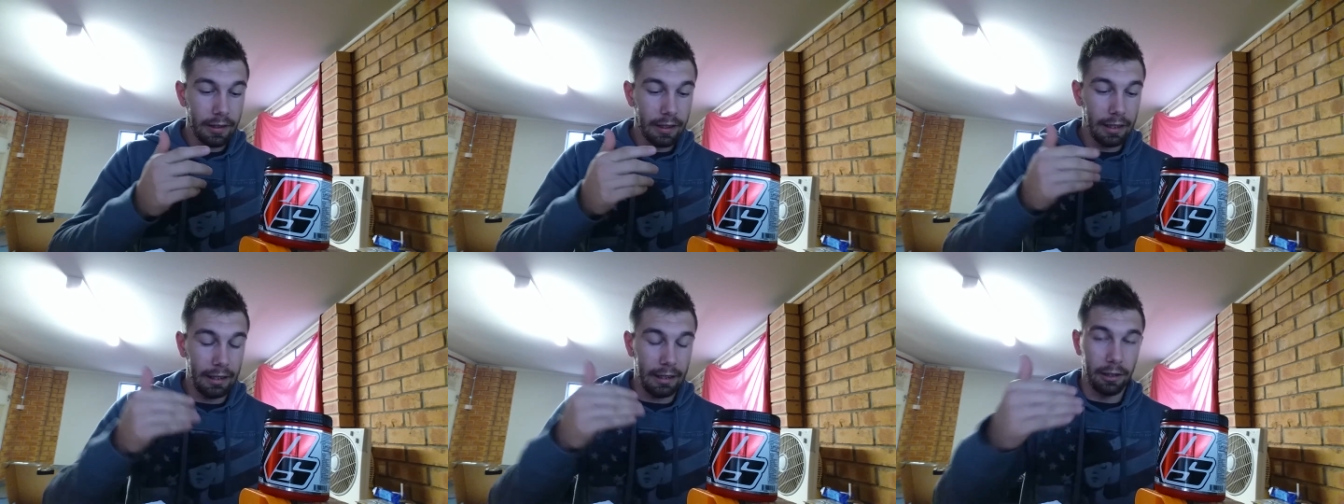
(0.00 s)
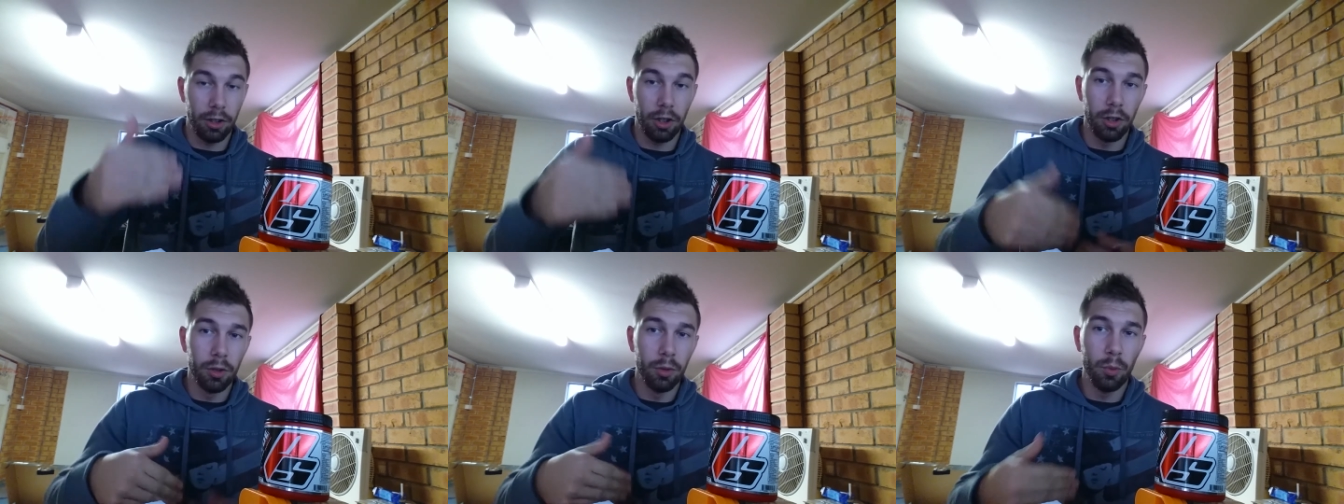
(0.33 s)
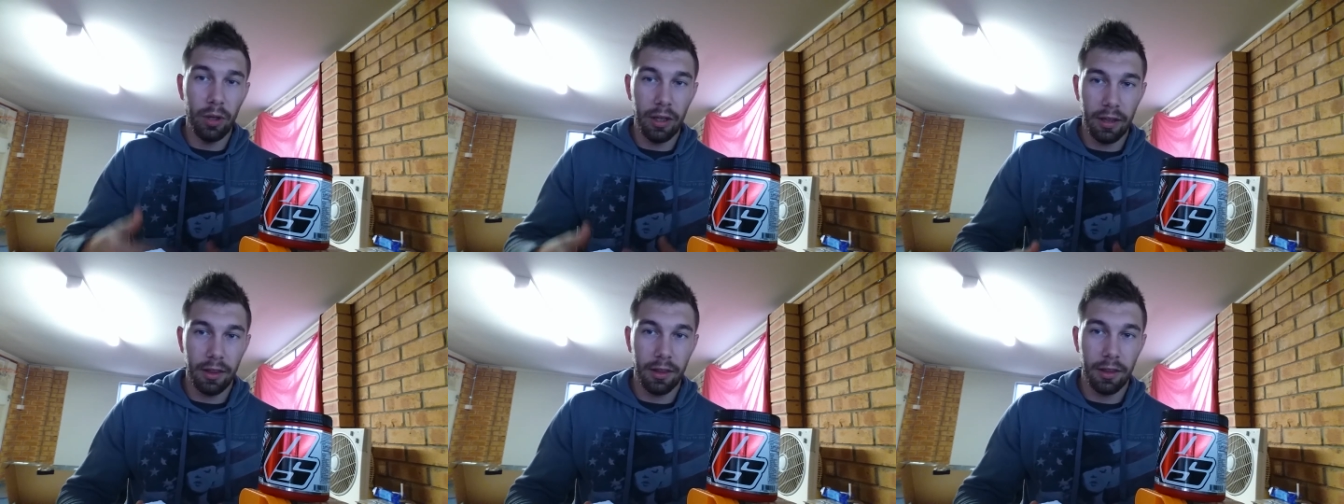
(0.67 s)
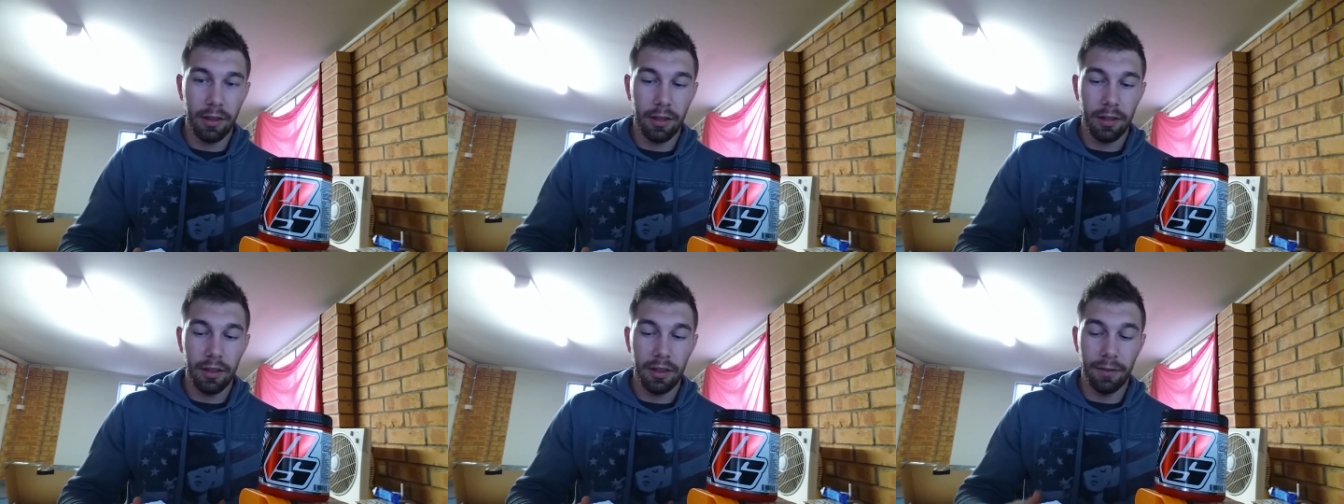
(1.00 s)
along
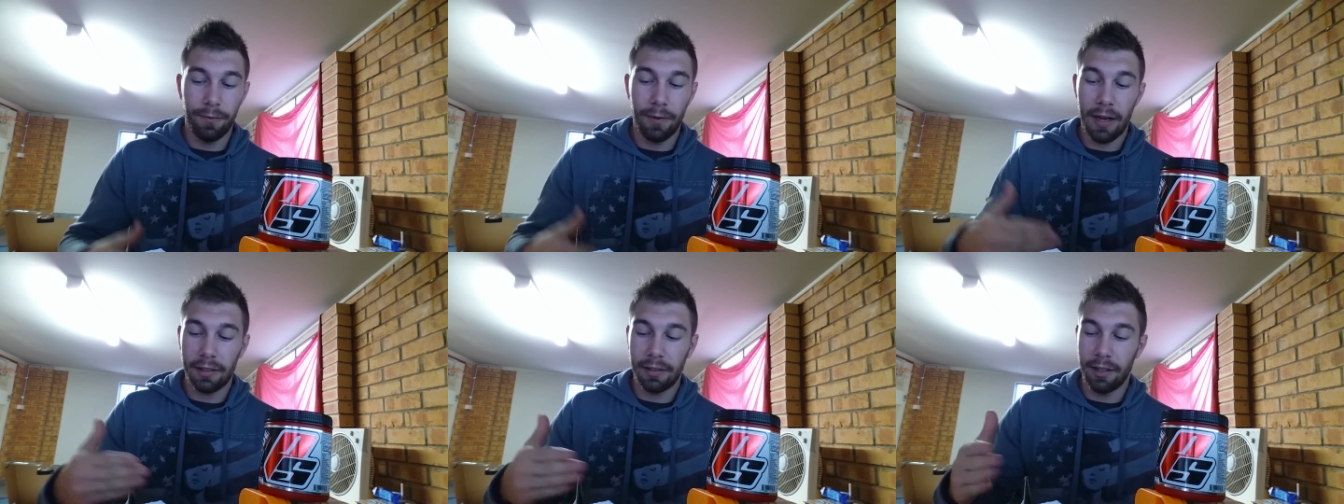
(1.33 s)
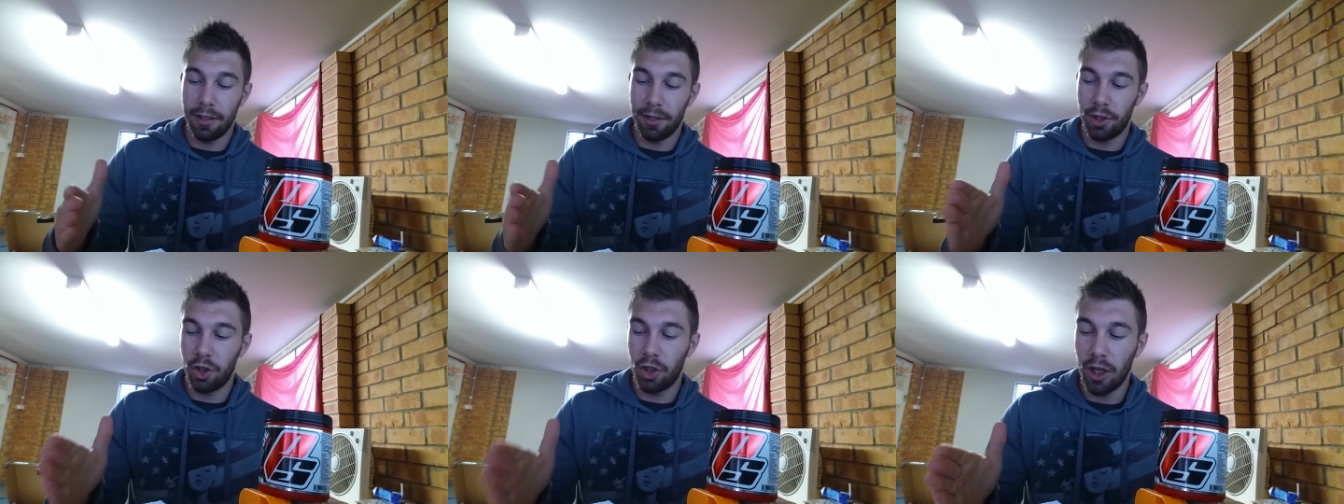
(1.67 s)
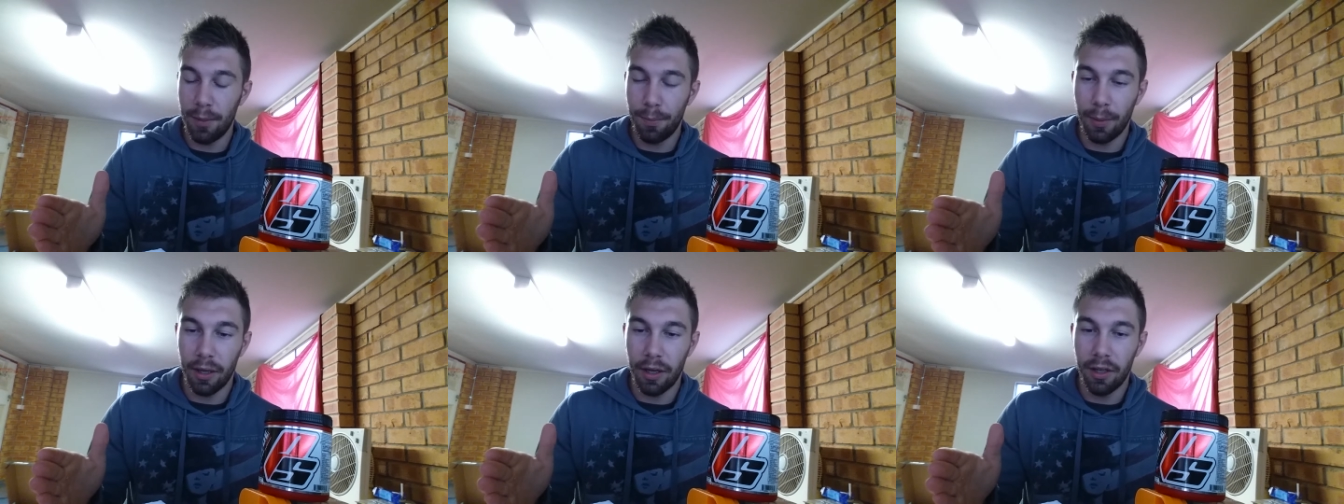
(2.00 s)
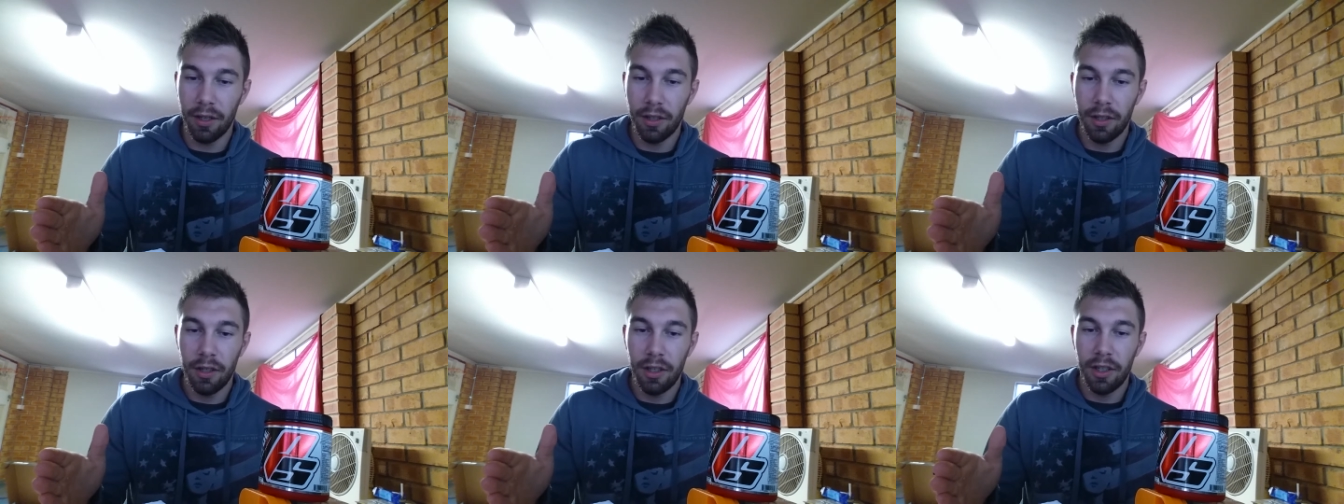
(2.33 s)
with the fact that it's cheaper,